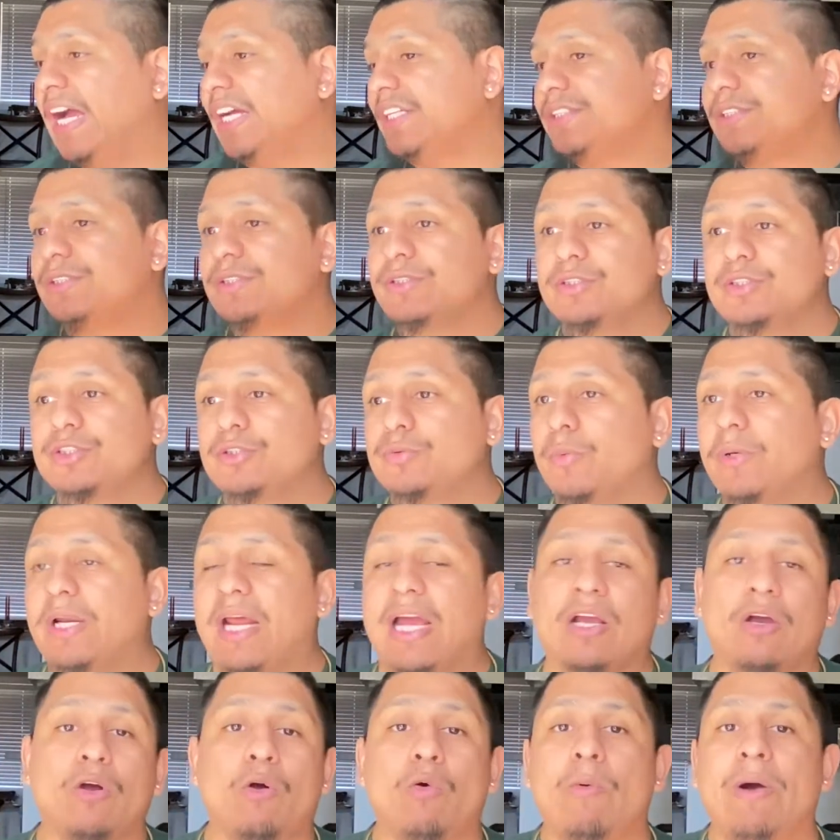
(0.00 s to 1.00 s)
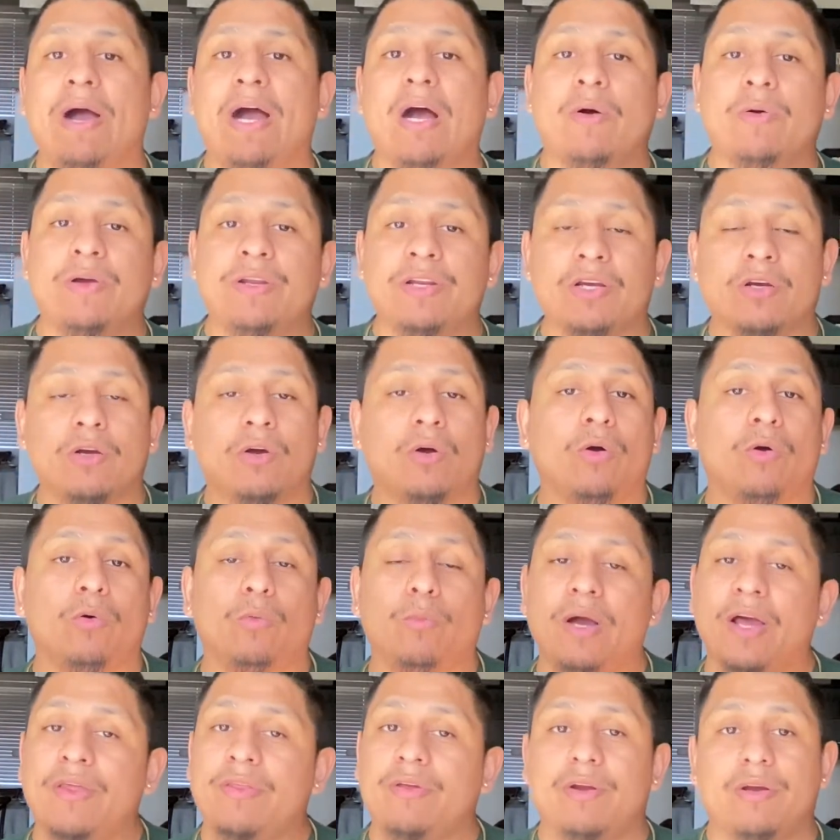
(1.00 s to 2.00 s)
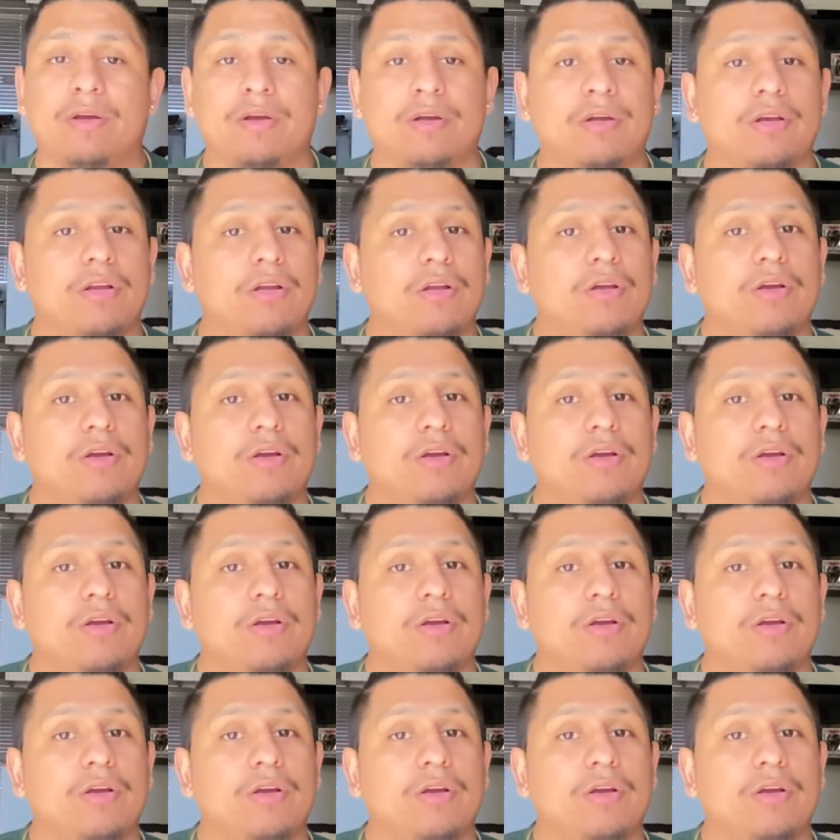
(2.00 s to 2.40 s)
choose when I go out in the cold weather,